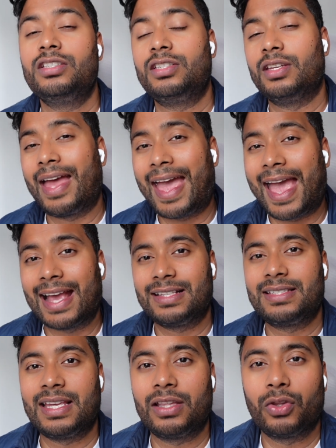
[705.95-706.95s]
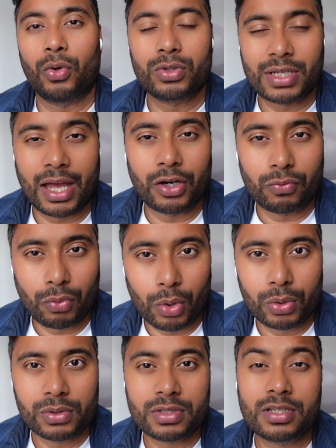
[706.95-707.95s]
to exit those kind of
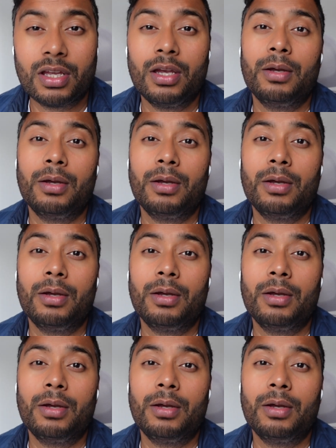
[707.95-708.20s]
roles,